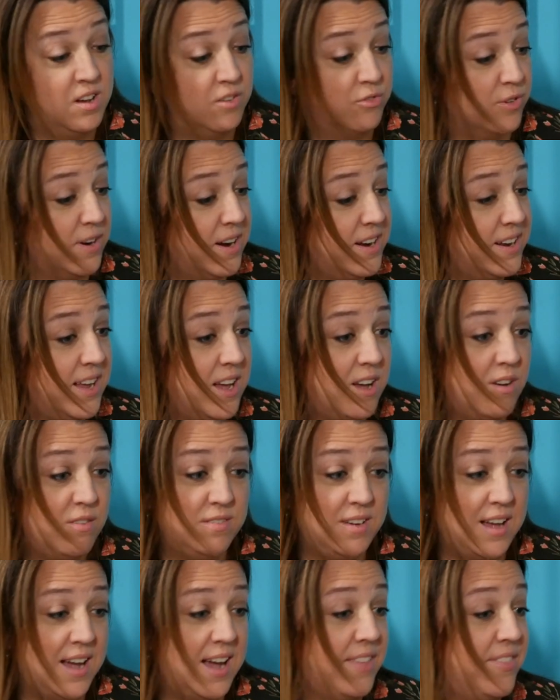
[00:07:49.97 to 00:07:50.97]
For right
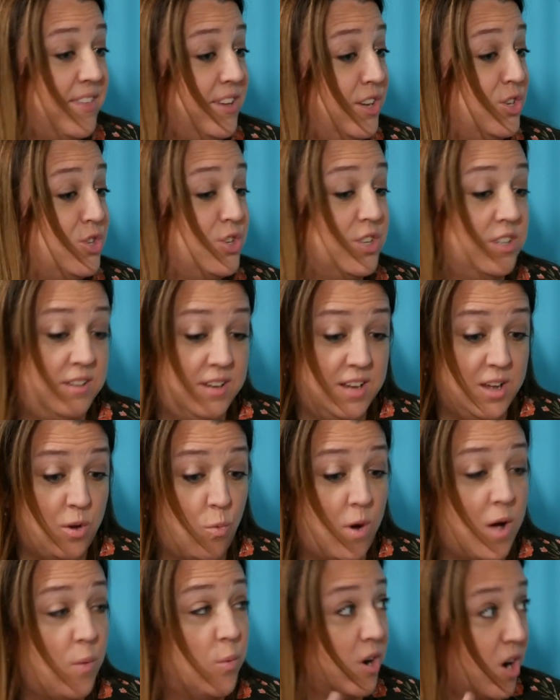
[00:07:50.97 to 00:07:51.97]
now, I think you should,
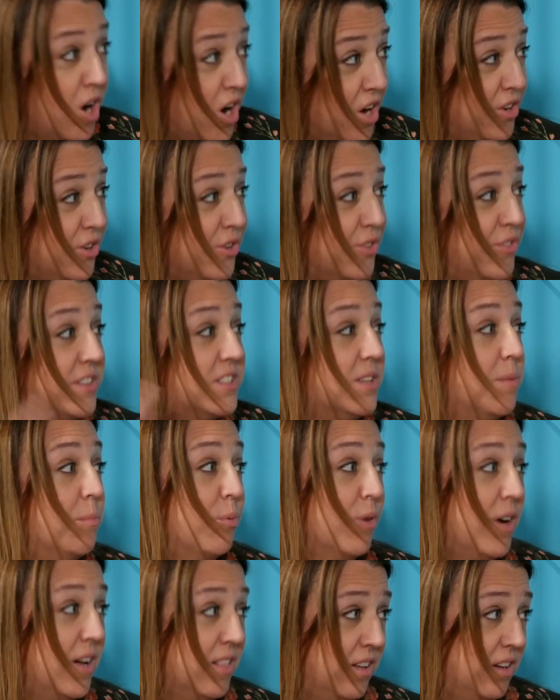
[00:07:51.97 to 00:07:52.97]
while we're under this
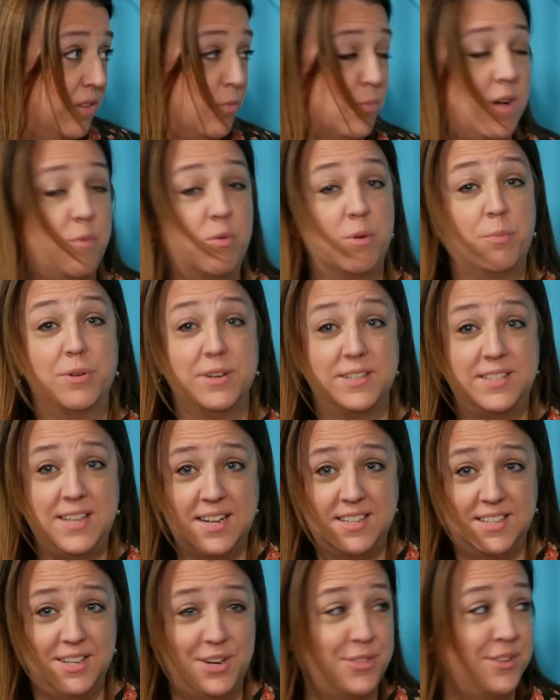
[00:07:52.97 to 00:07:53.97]
umbrella, while we're
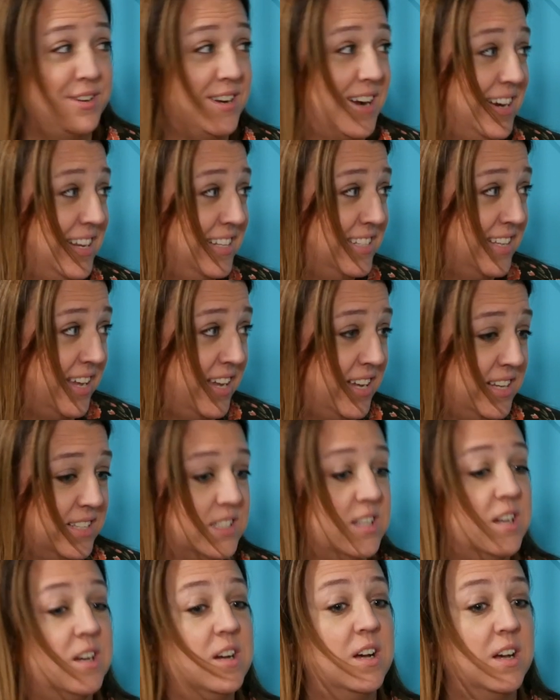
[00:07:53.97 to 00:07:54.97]
protected under the 90
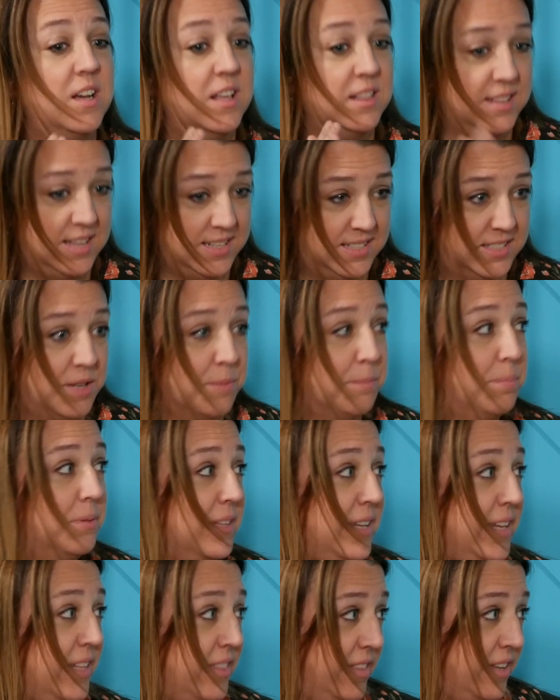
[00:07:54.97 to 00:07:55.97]
days, let's
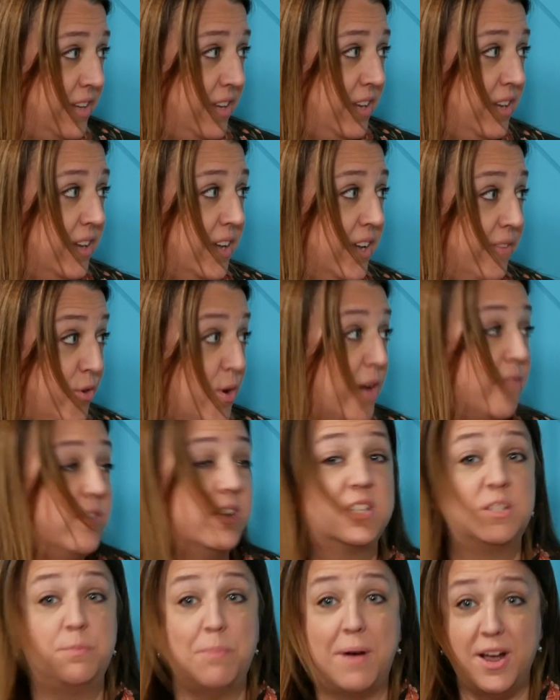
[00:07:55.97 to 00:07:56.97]
complete if you have an
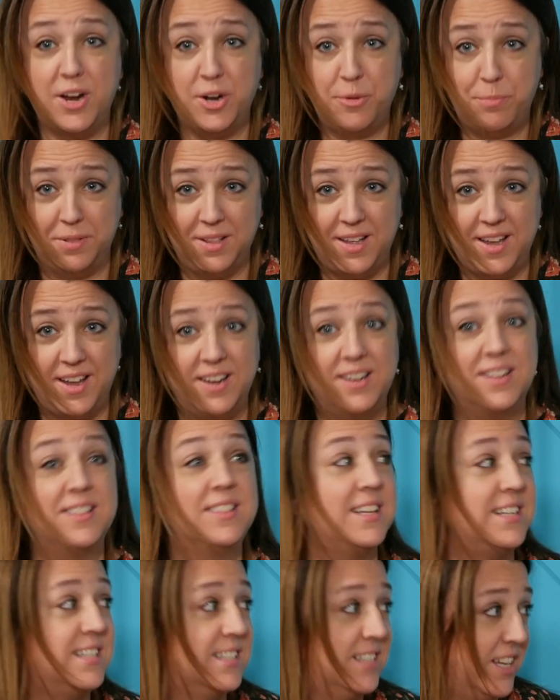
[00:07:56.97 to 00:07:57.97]
expired plan,
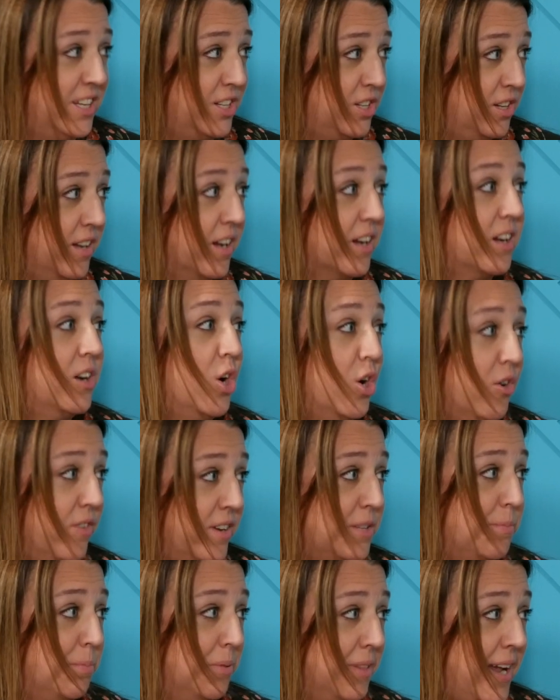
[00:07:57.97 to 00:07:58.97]
let's get a
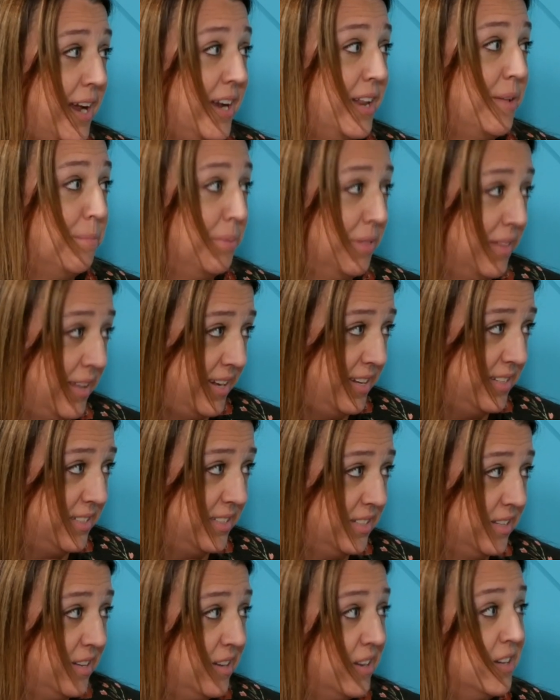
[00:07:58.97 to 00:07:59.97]
current plan in
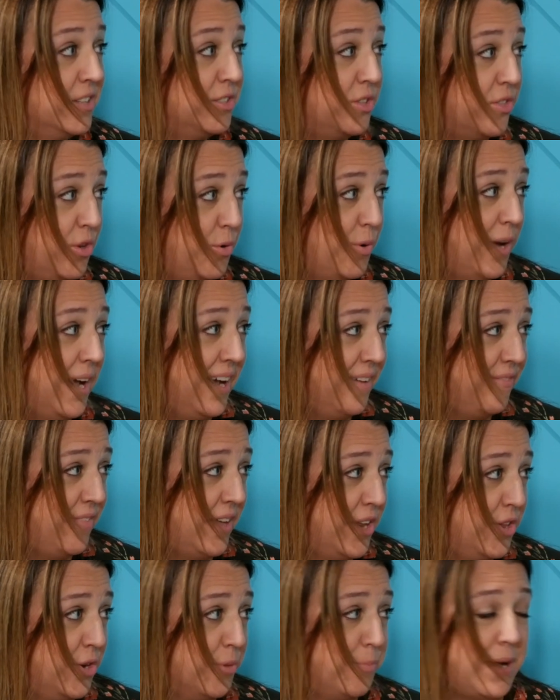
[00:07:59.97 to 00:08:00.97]
place so that you have
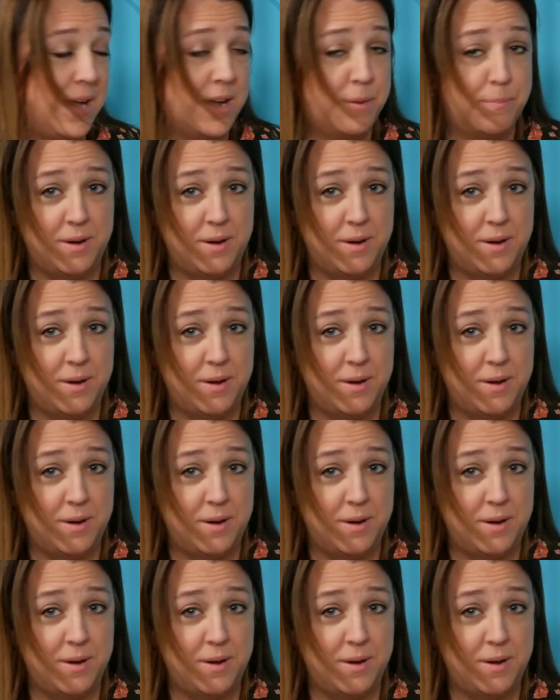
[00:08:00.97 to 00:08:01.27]
that in your back